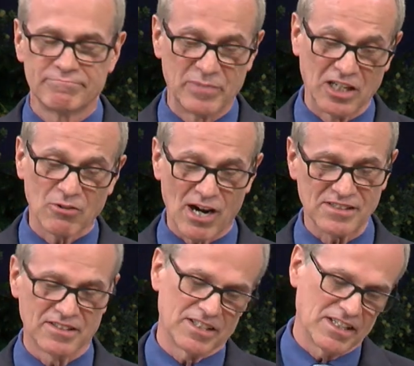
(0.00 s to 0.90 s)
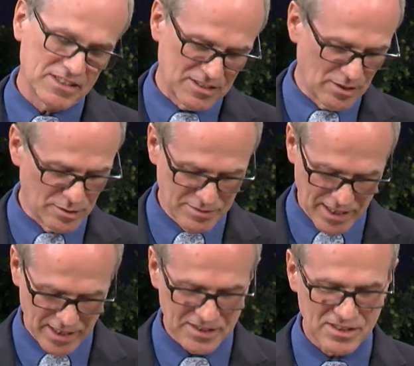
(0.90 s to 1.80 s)
But it crosses us, so
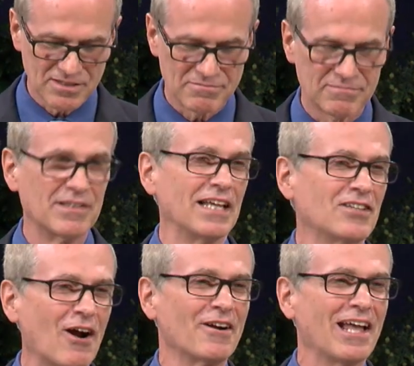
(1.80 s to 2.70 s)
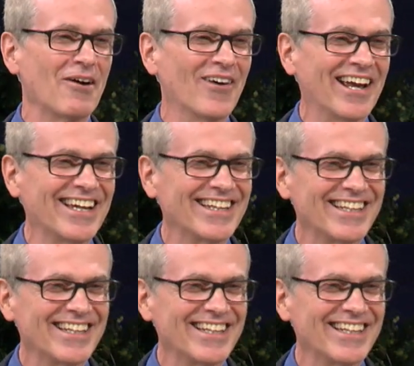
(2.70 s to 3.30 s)
yeah, it's it's hard that way.